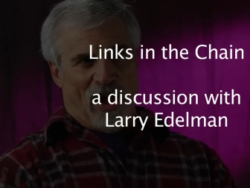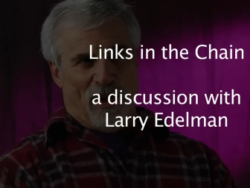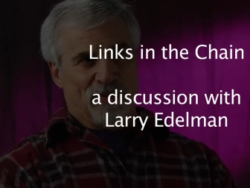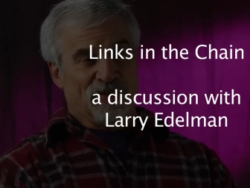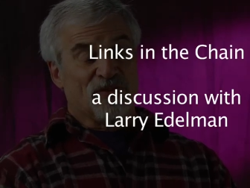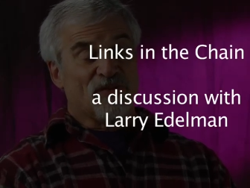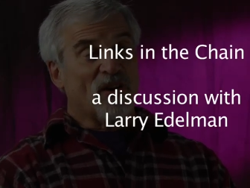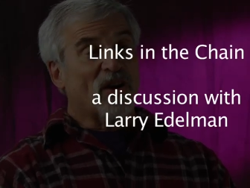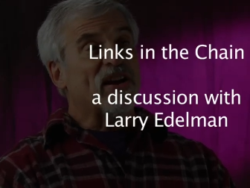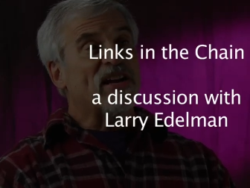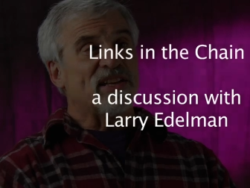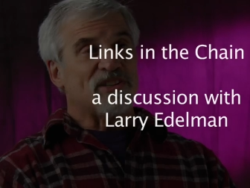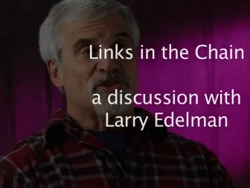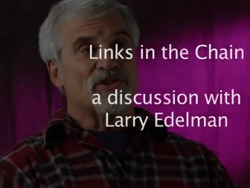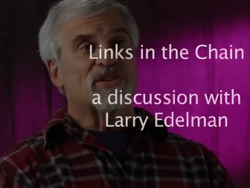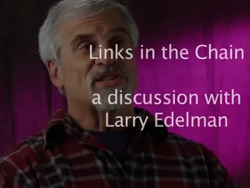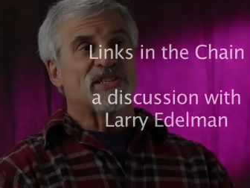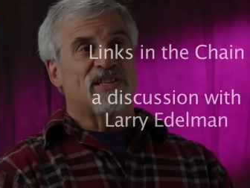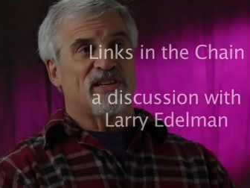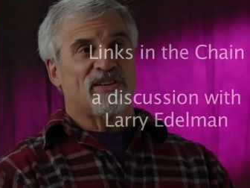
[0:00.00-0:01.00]
I was very
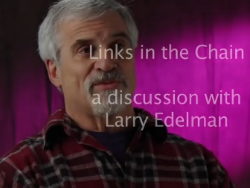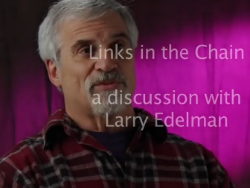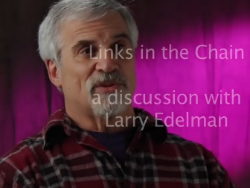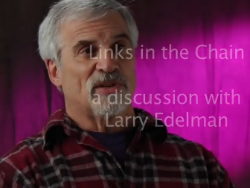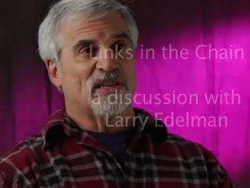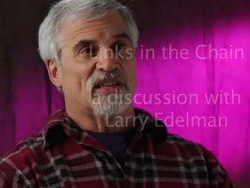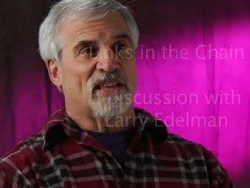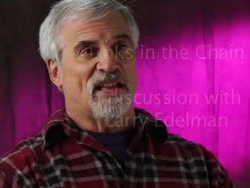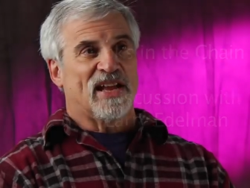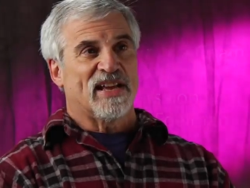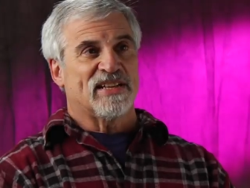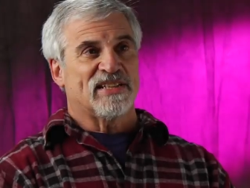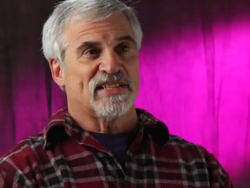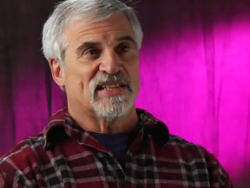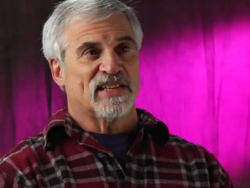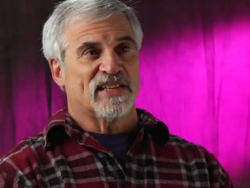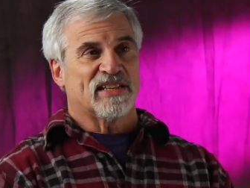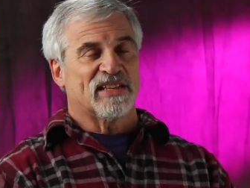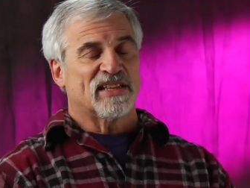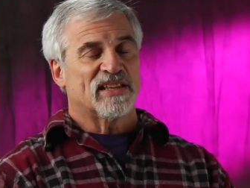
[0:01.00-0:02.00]
interested in
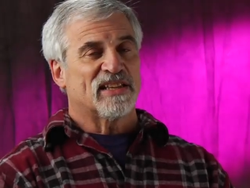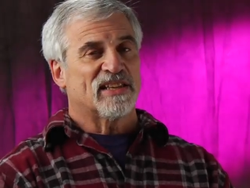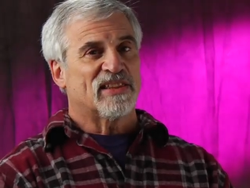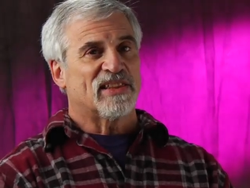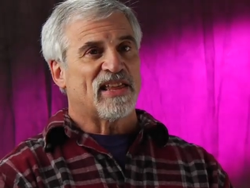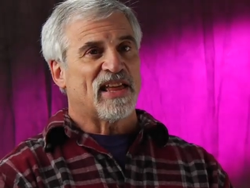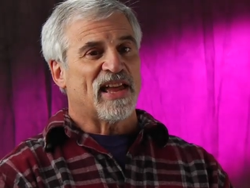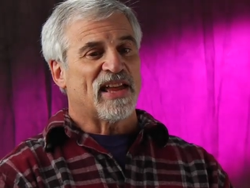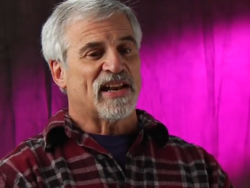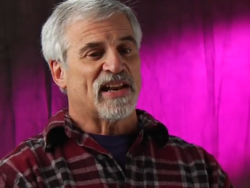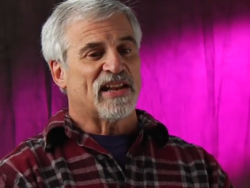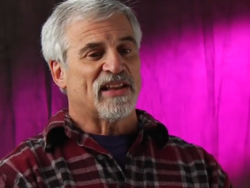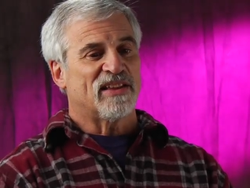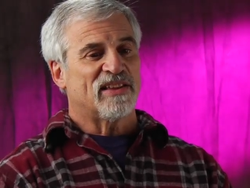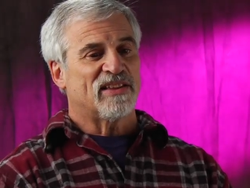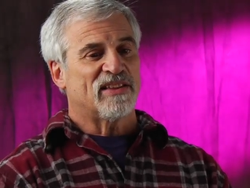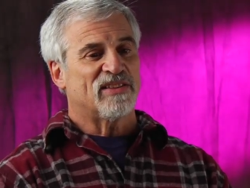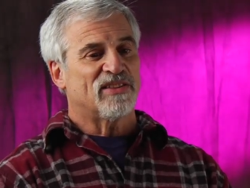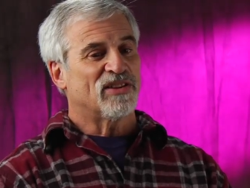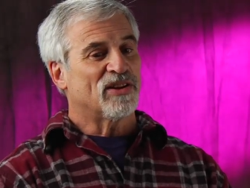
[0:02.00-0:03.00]
realizing that
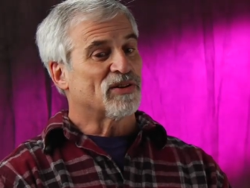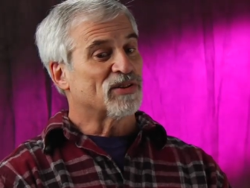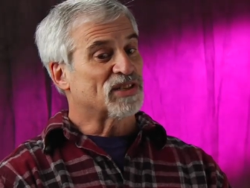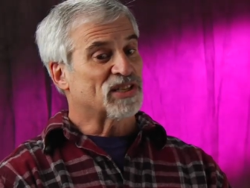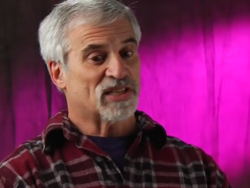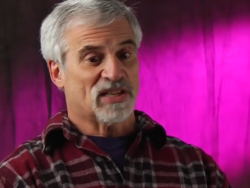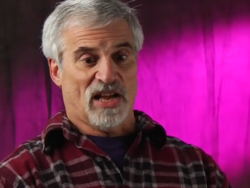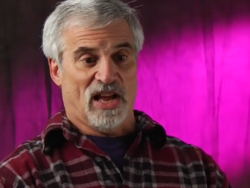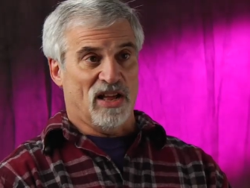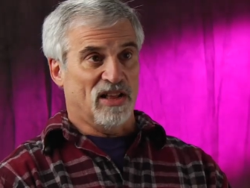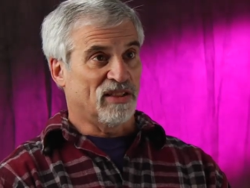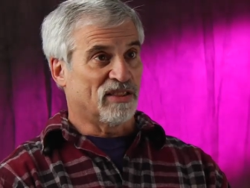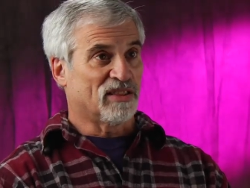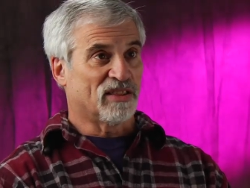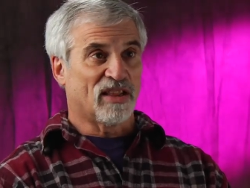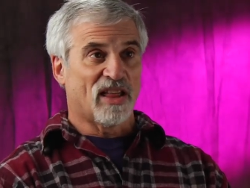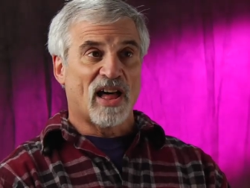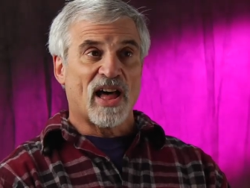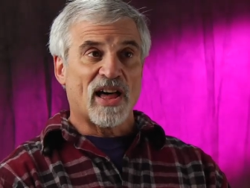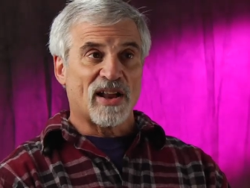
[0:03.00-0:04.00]
there's a
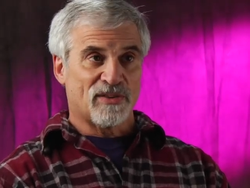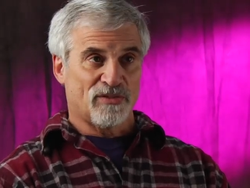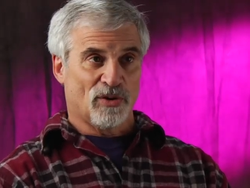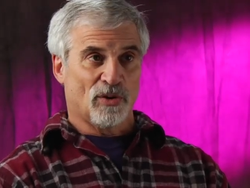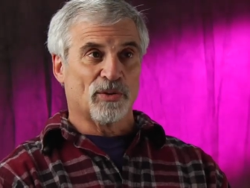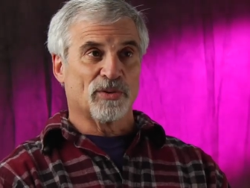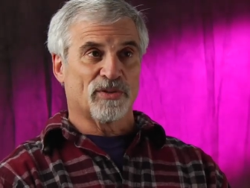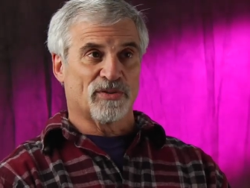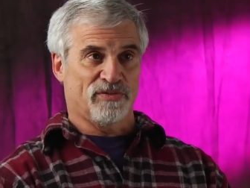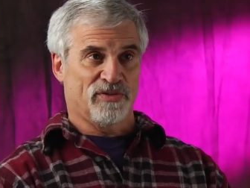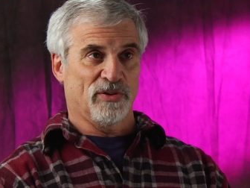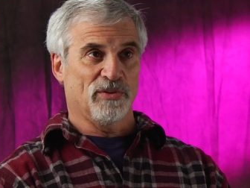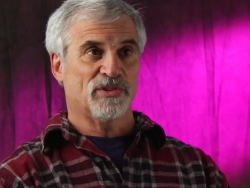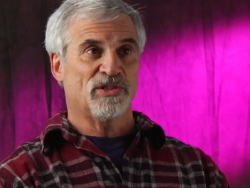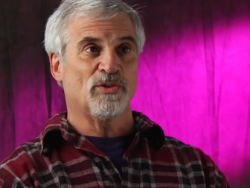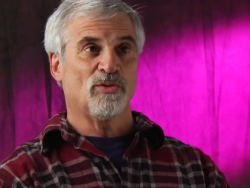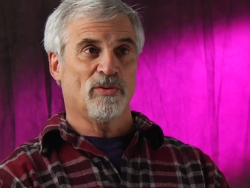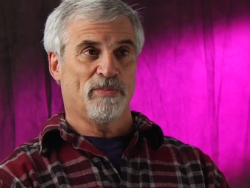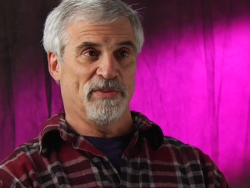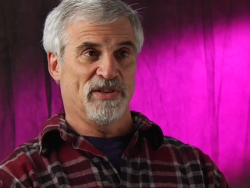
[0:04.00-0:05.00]
lot of older
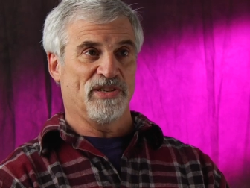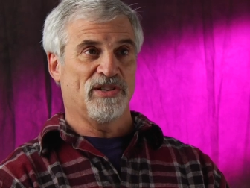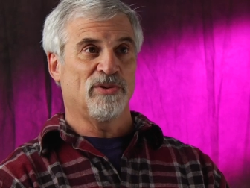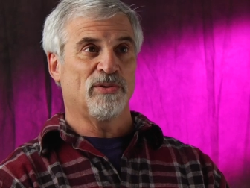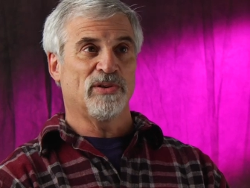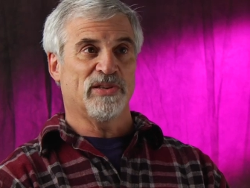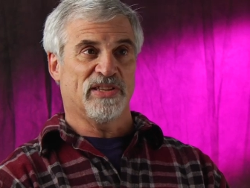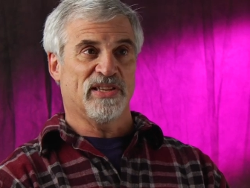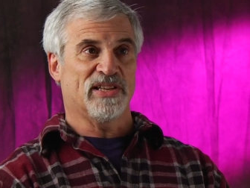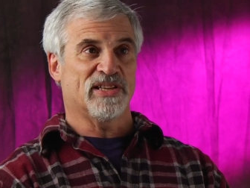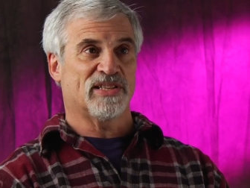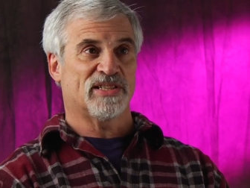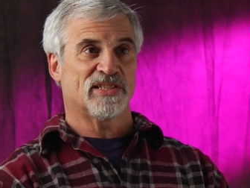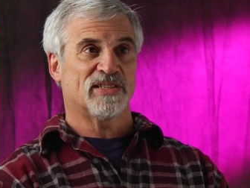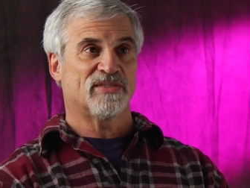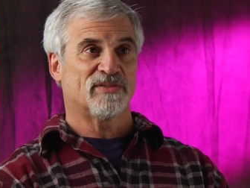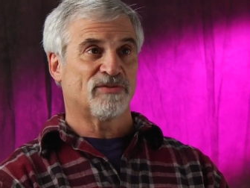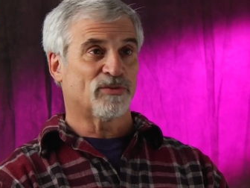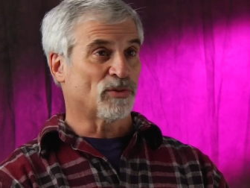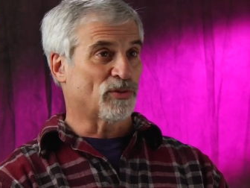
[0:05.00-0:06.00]
folks who have been doing
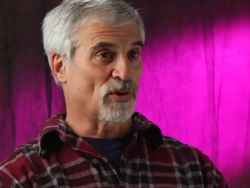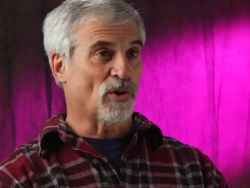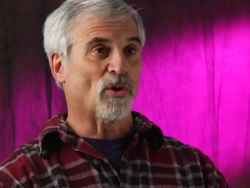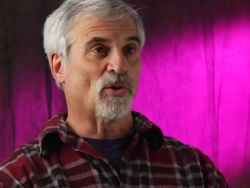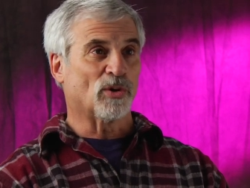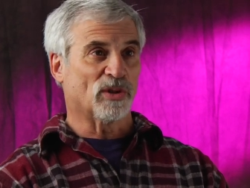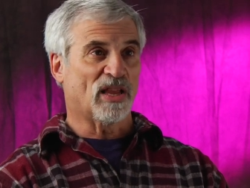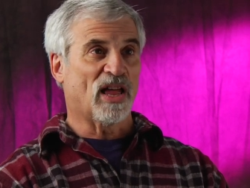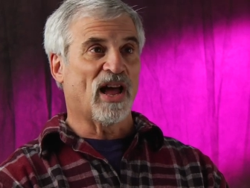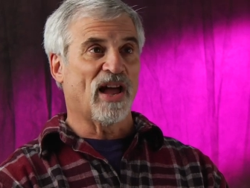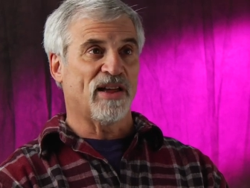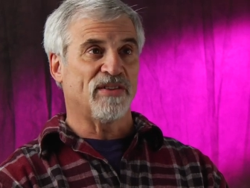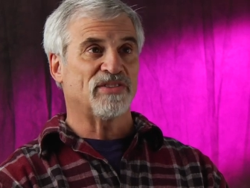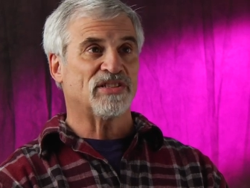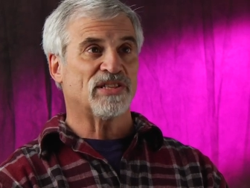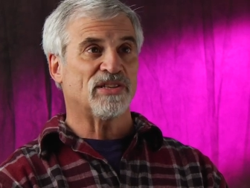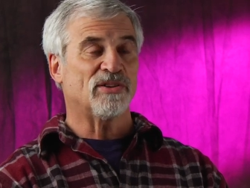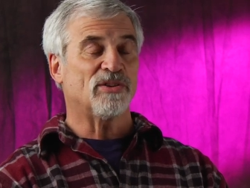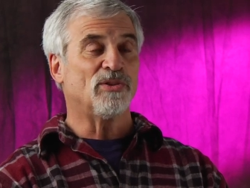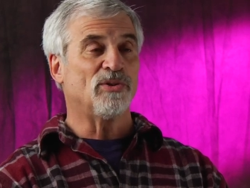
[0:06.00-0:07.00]
this for their whole
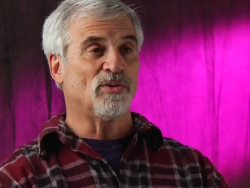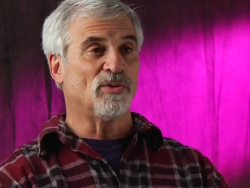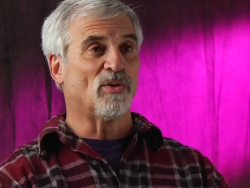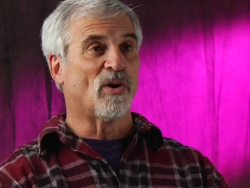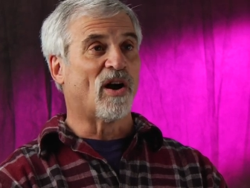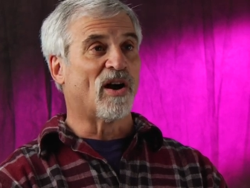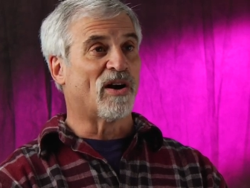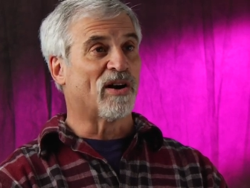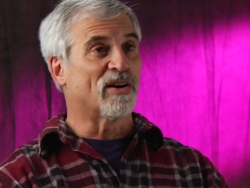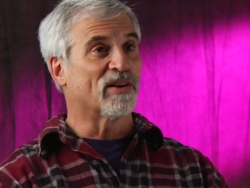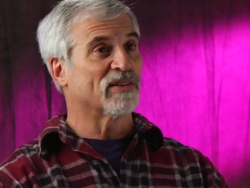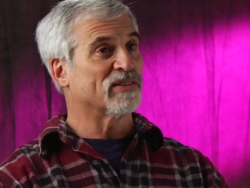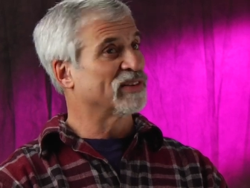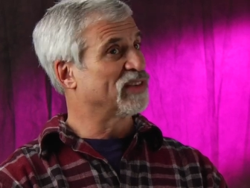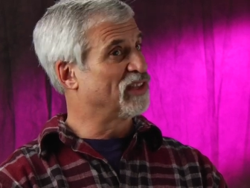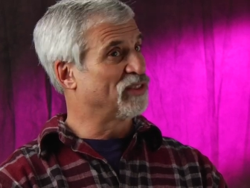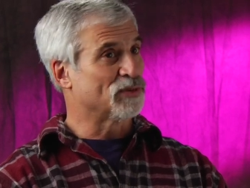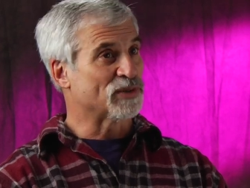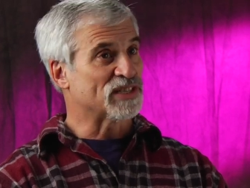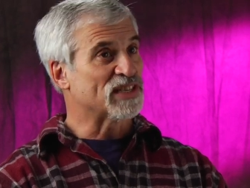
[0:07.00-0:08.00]
lives, who are
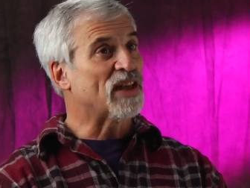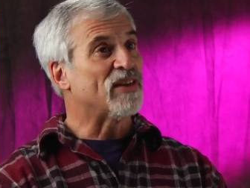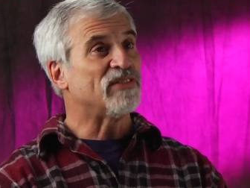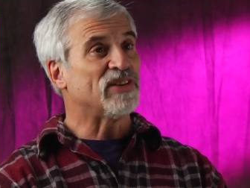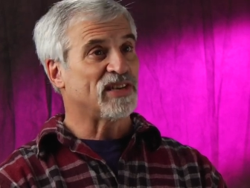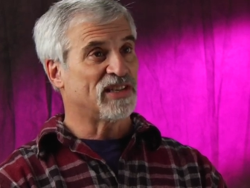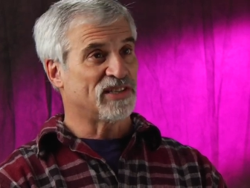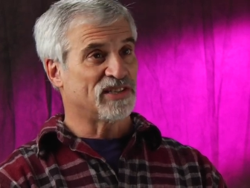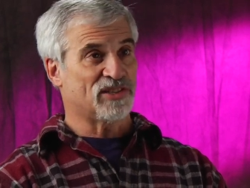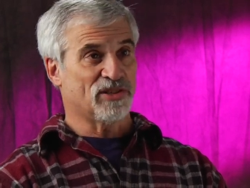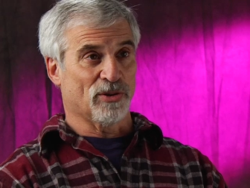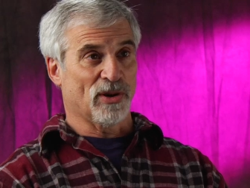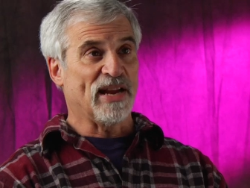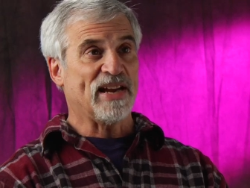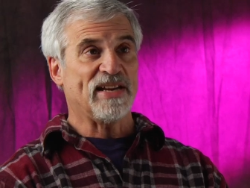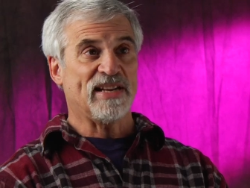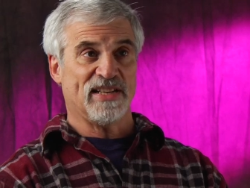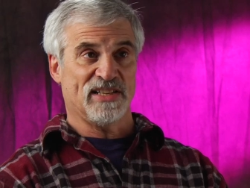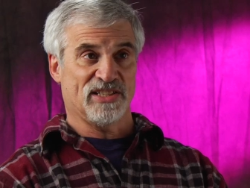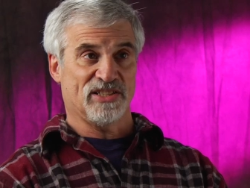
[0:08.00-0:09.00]
in their seventies, their
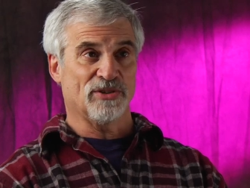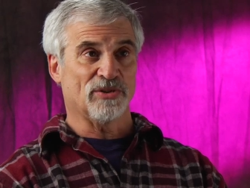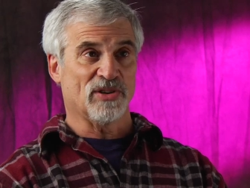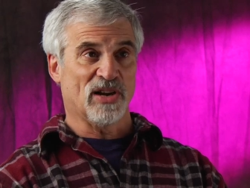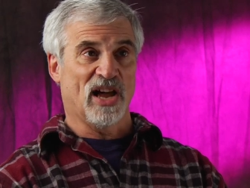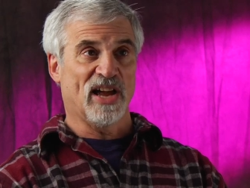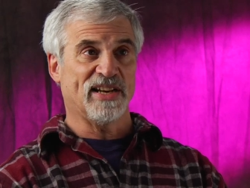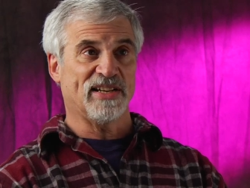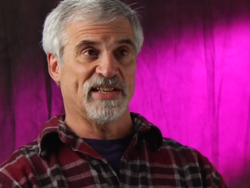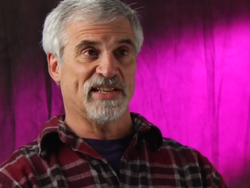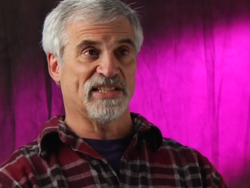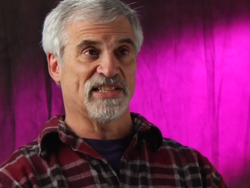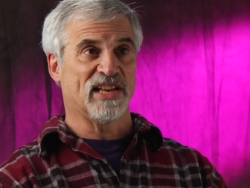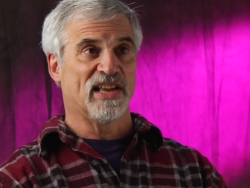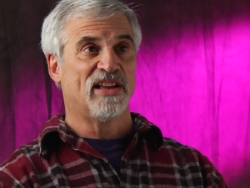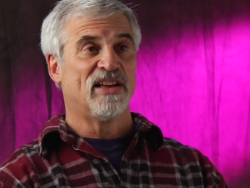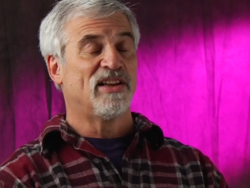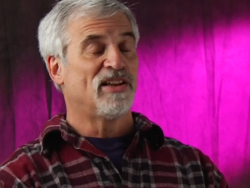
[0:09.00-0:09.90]
eighties, their nineties,